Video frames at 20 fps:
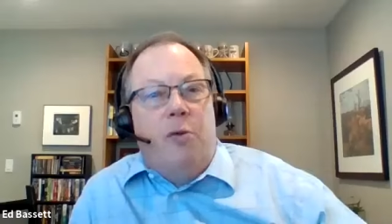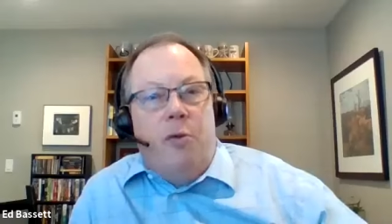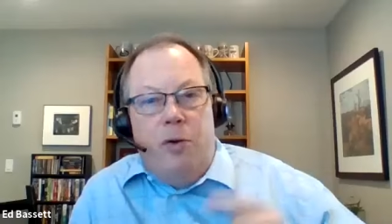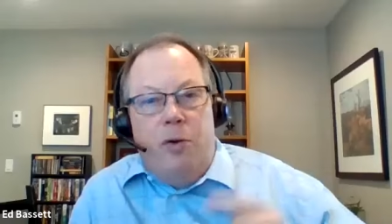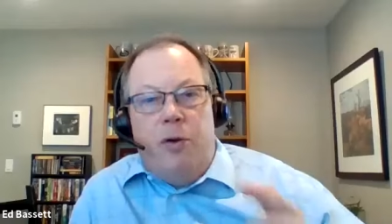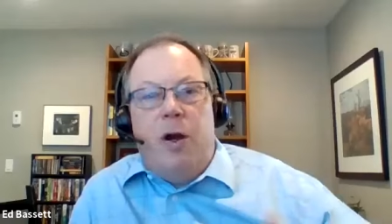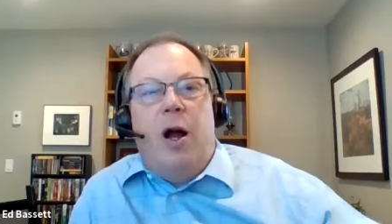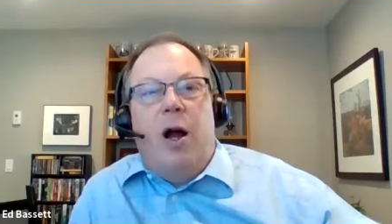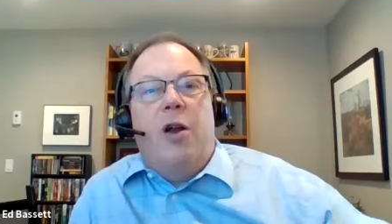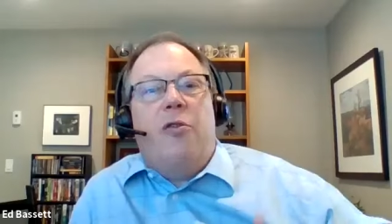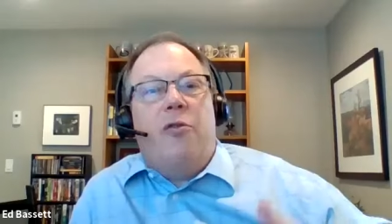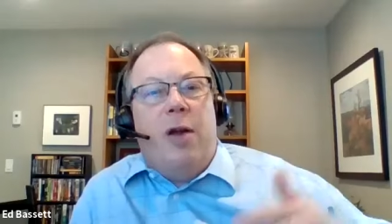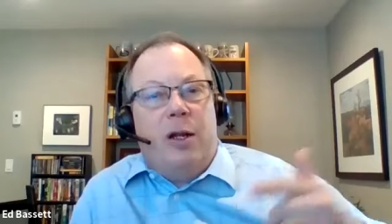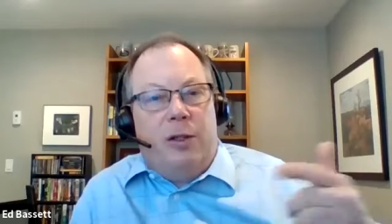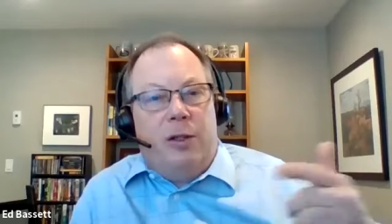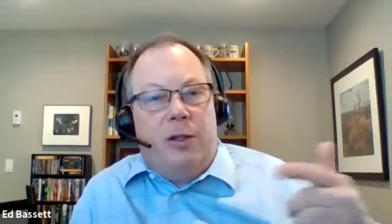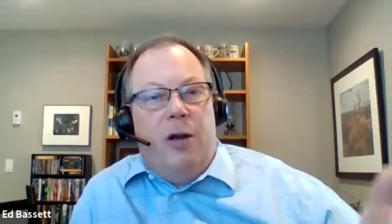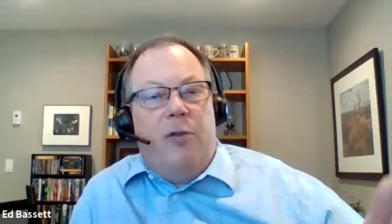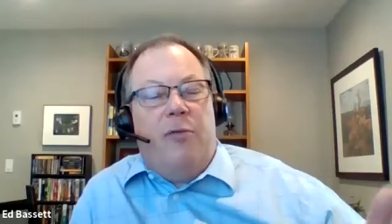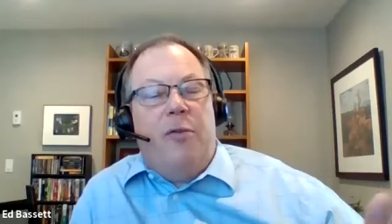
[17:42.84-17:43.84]
but, new
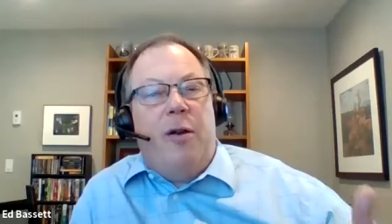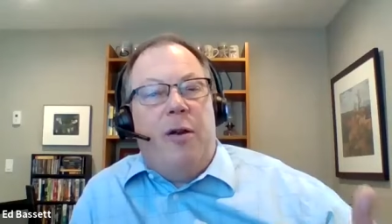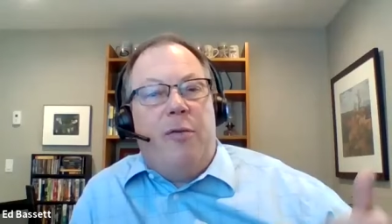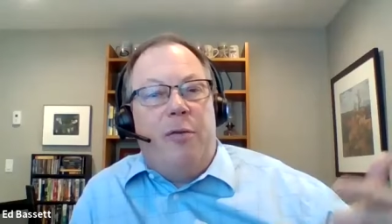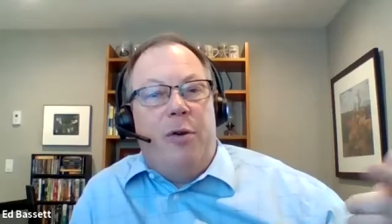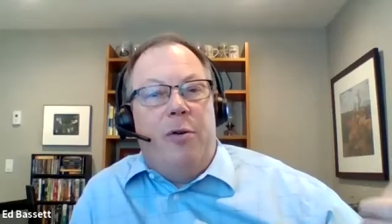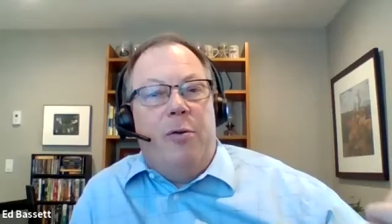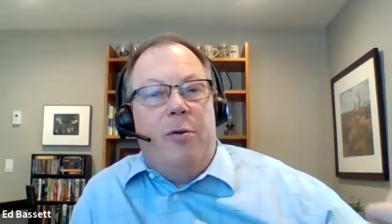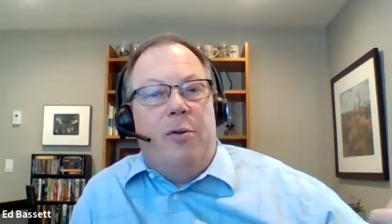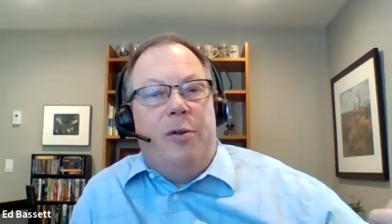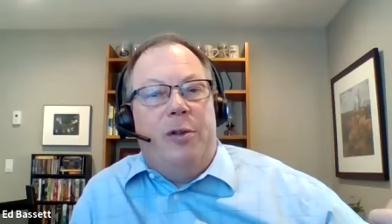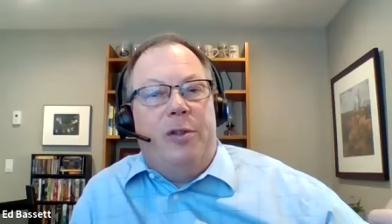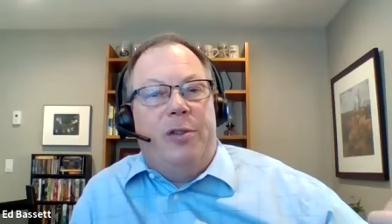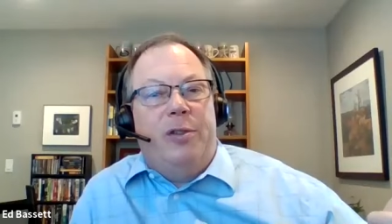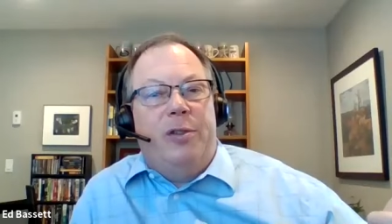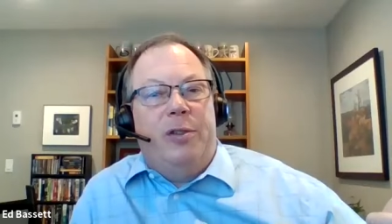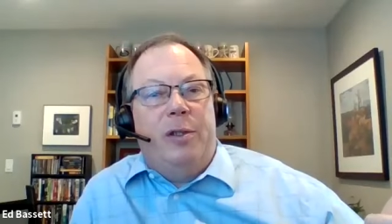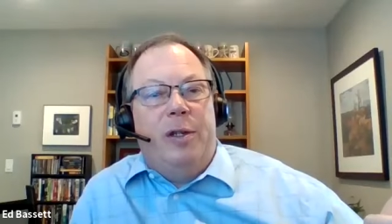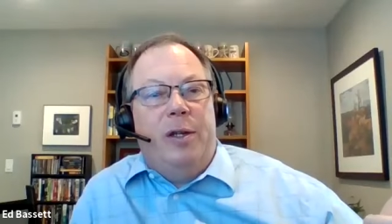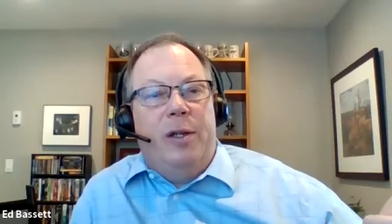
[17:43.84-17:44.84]
contracts, contract
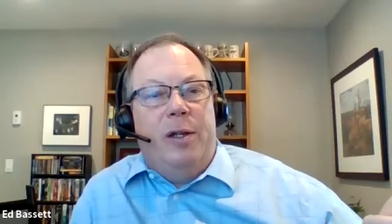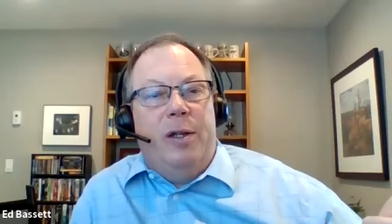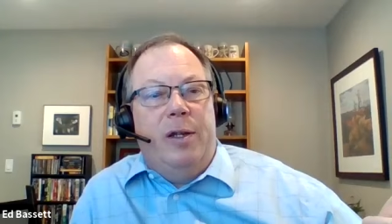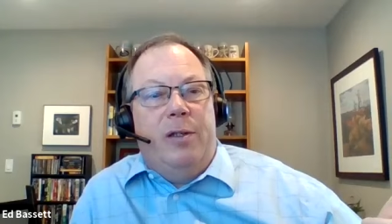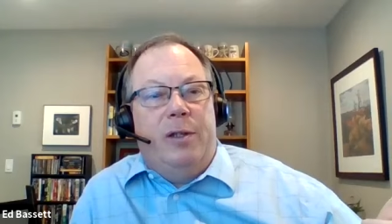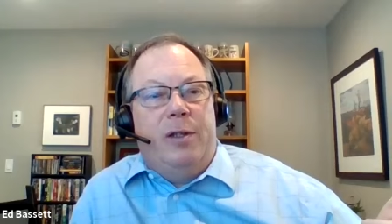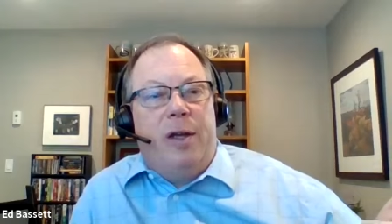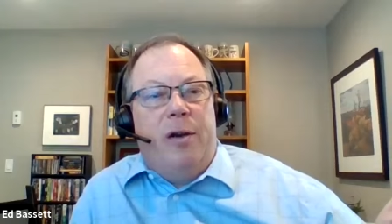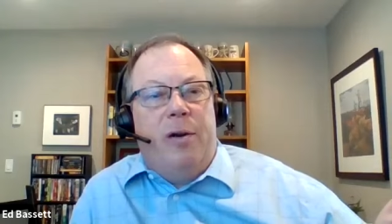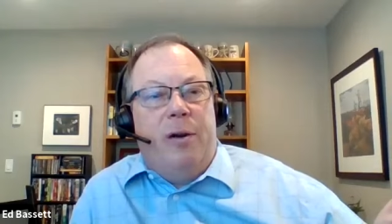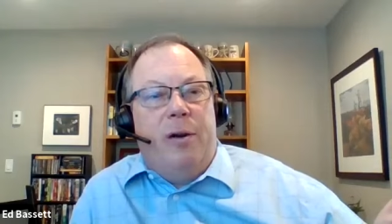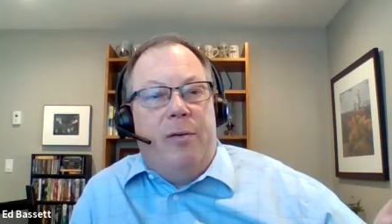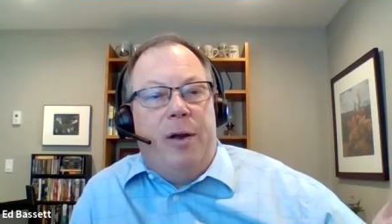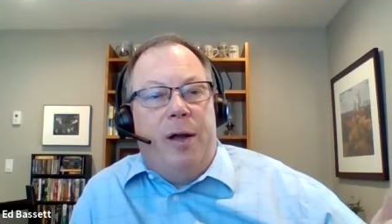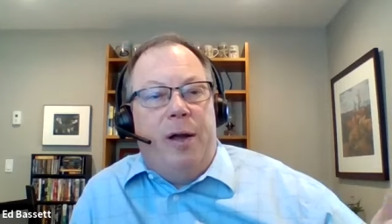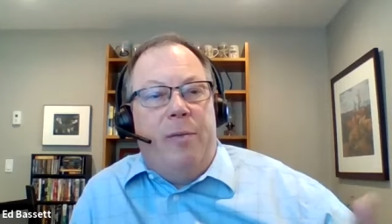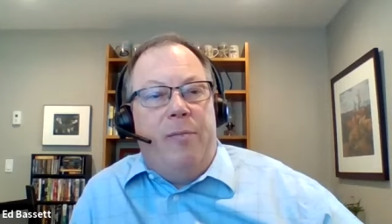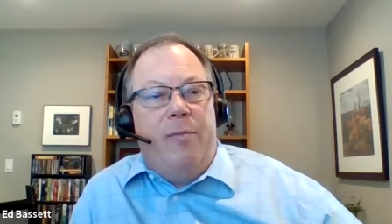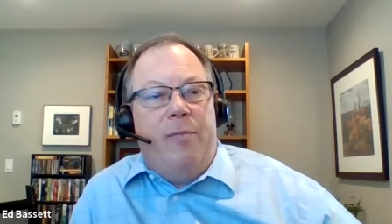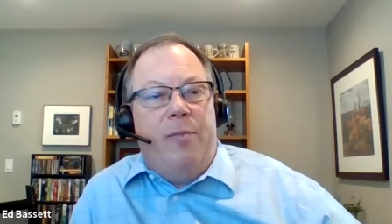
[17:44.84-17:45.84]
renewals, et yeah. cetera,
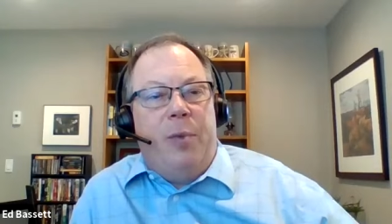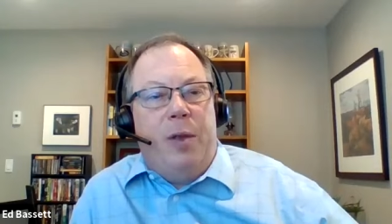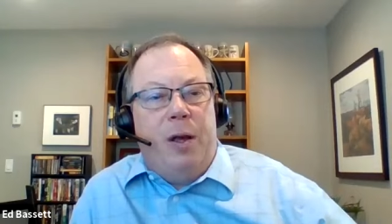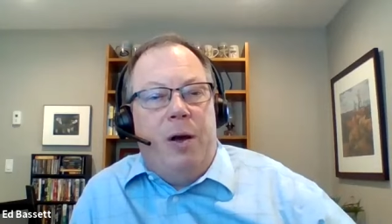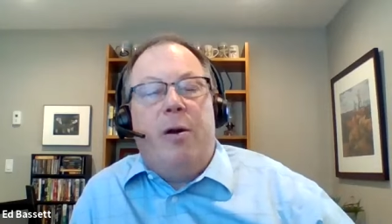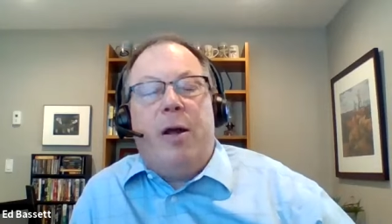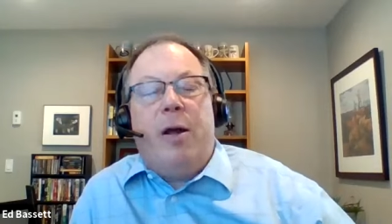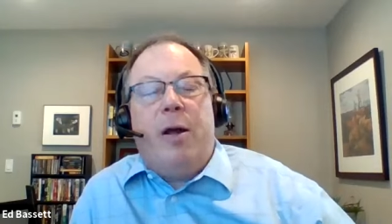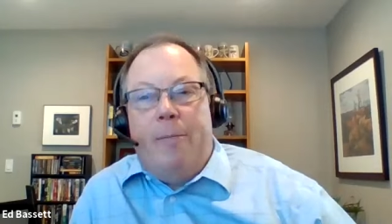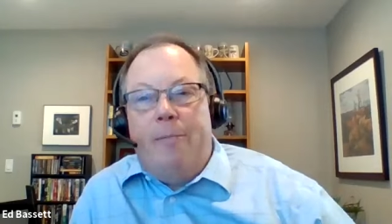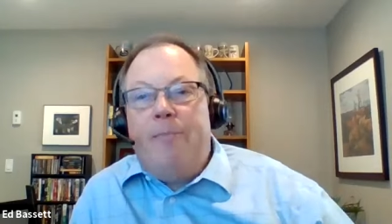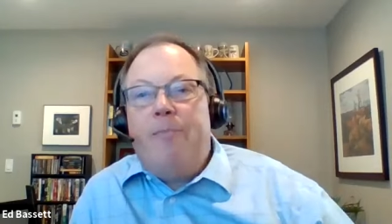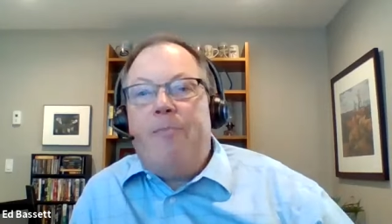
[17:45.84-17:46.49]
right? Yeah. Okay.